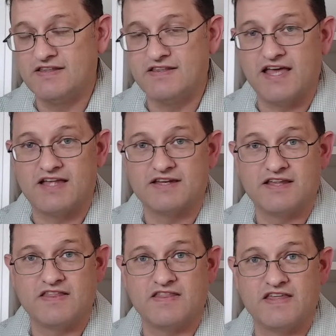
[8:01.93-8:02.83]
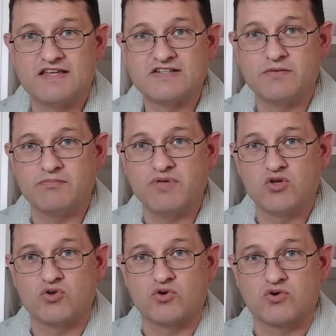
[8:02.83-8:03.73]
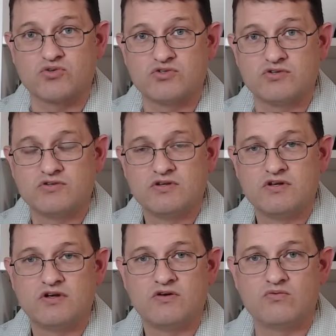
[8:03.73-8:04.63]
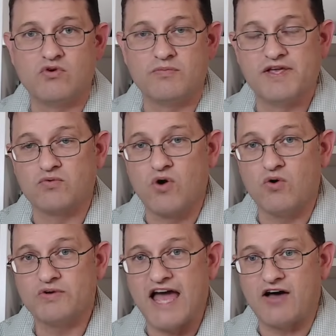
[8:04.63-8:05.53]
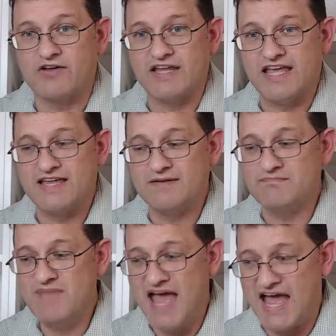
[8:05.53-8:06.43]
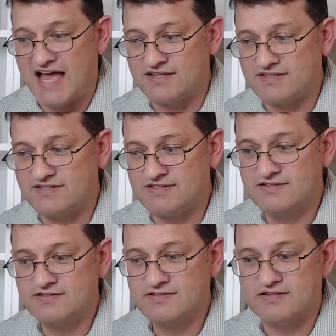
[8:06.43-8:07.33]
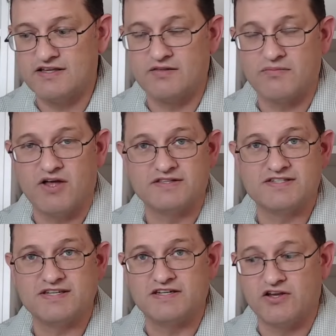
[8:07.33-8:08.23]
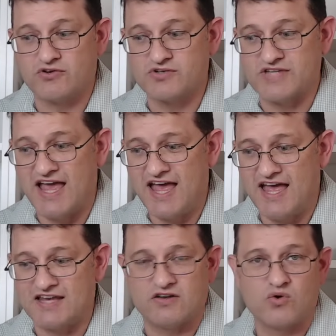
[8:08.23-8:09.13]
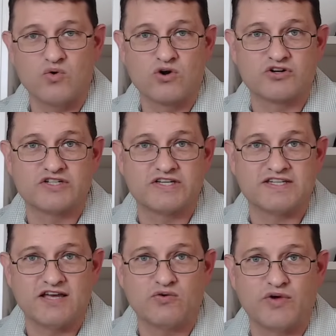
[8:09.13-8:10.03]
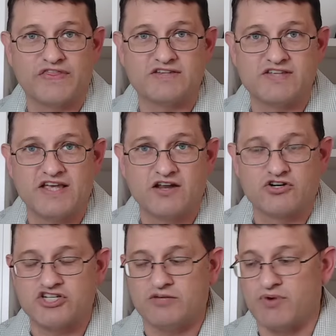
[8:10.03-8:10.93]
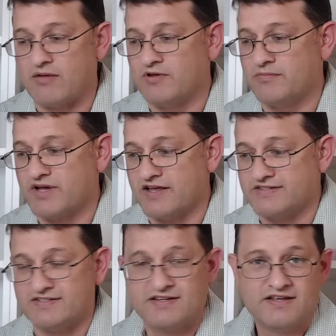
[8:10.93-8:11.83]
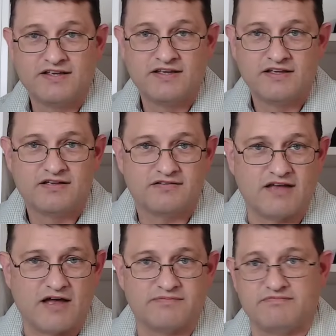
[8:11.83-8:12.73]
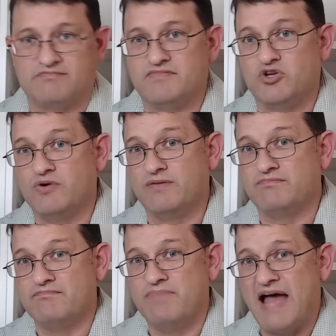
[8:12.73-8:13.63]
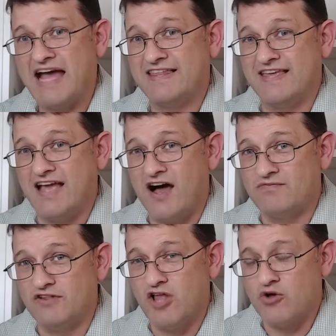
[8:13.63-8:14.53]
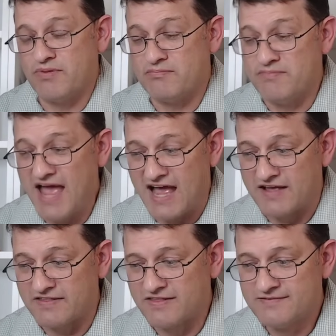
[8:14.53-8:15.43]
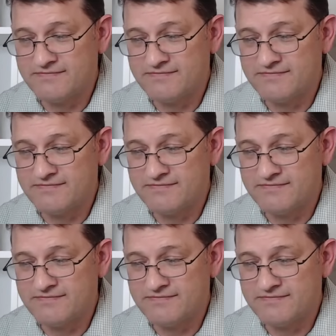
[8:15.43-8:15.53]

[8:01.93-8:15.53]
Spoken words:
that these computers will be rolled out en masse in the months and years ahead in order to deal with this energy problem, because I'm doing back of the envelope math.